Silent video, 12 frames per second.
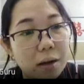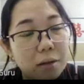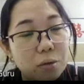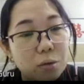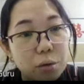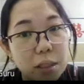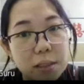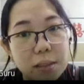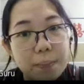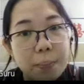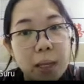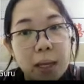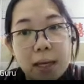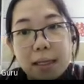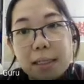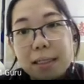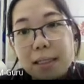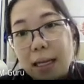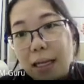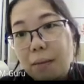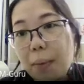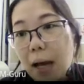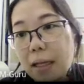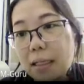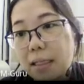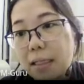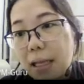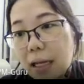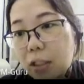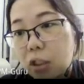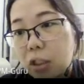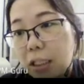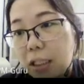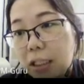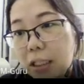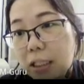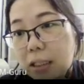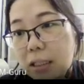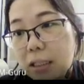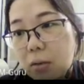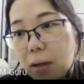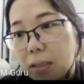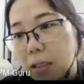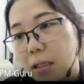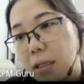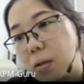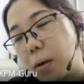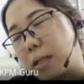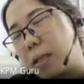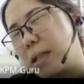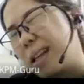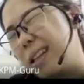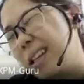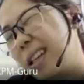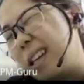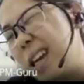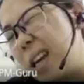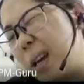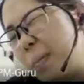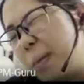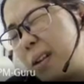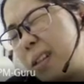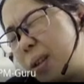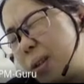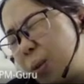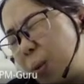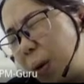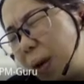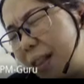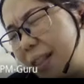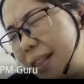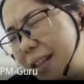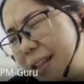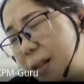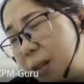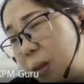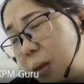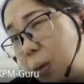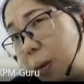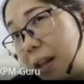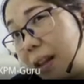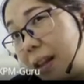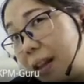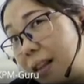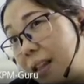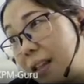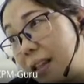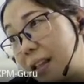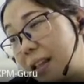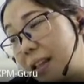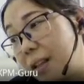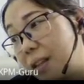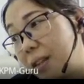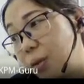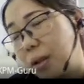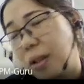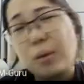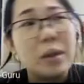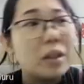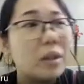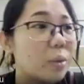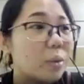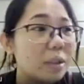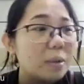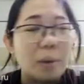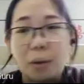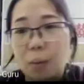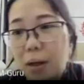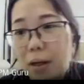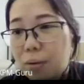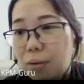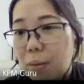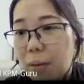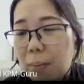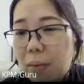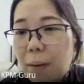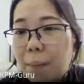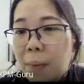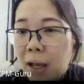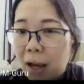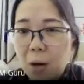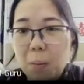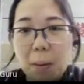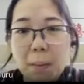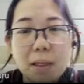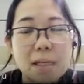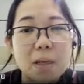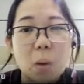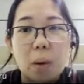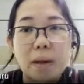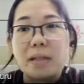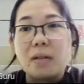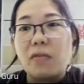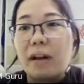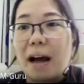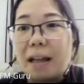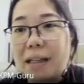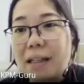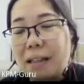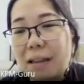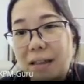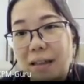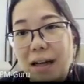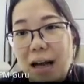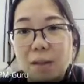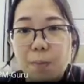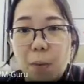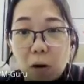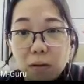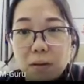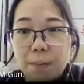drinks. Second part is actually this question. This question I think came out in 2020. 2020 or 2021, I don't remember. I remember there's a question regarding the ice box.